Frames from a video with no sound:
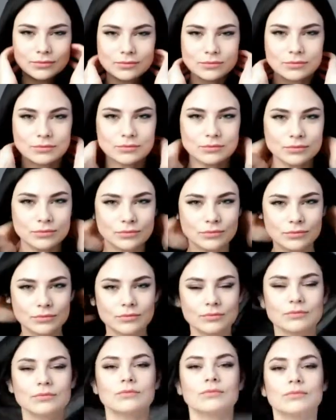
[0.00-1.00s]

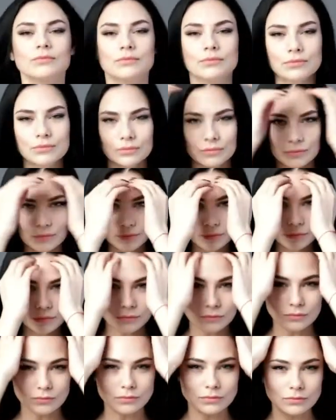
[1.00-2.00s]

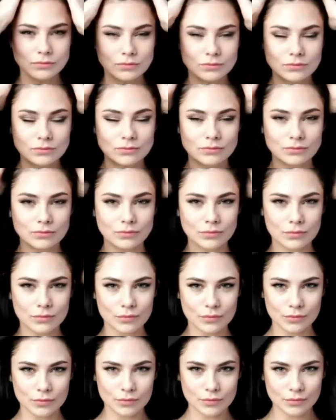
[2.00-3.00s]

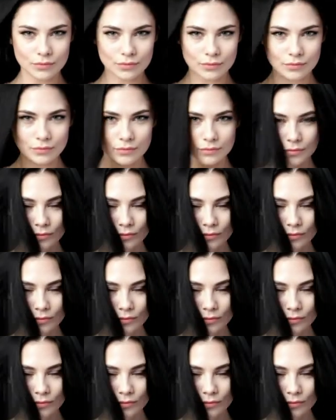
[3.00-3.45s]
[no speech]